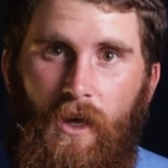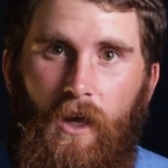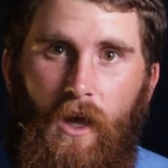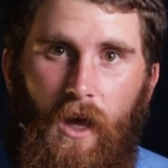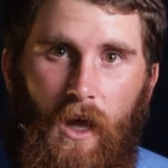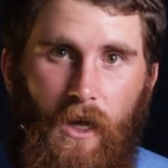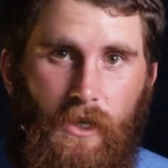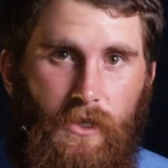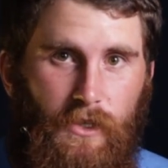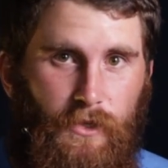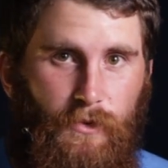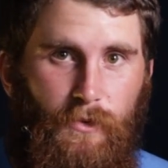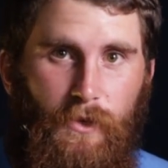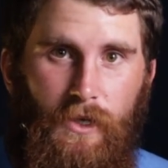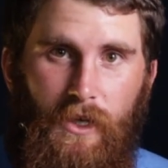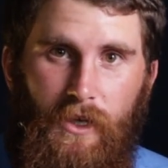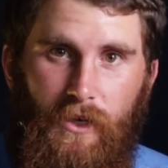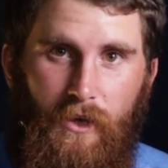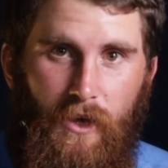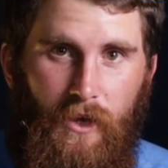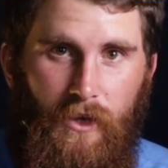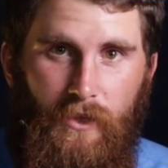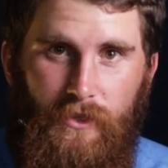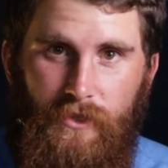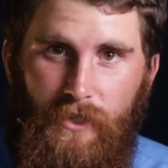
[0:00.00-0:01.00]
I just want to
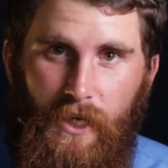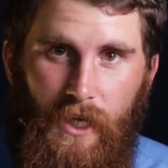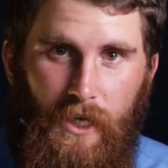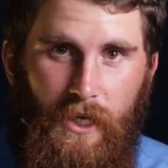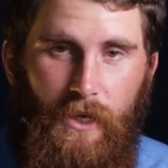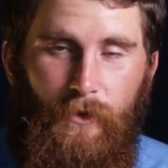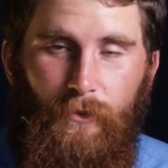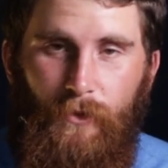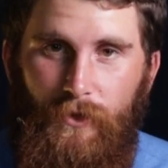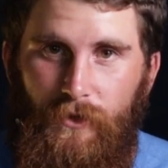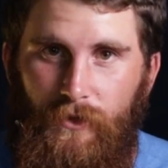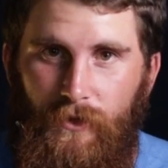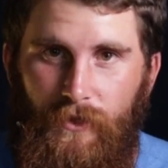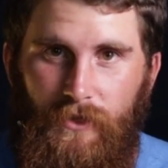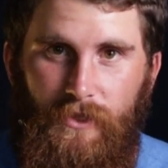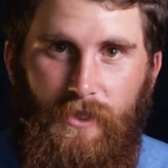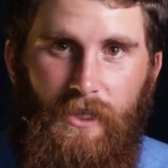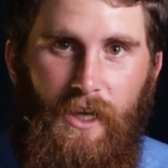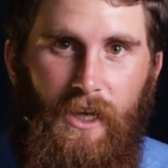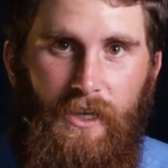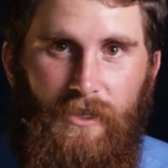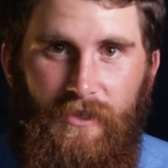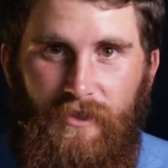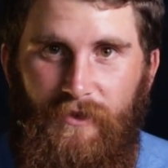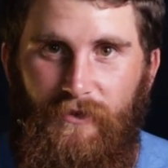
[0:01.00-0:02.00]
know exactly which ones
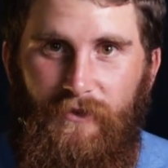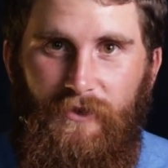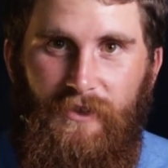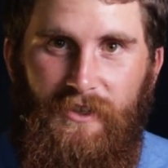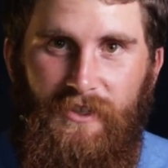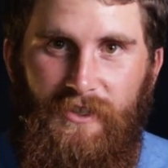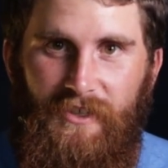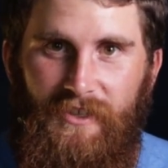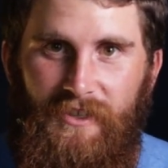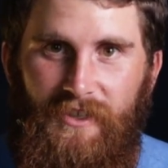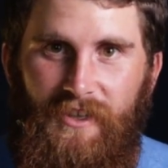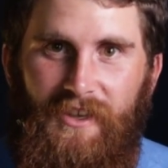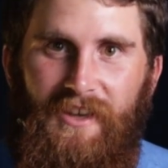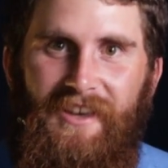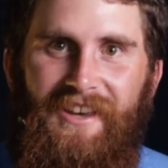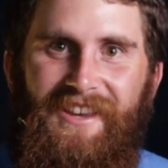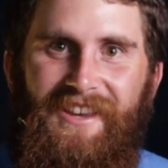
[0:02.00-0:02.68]
catch the fish.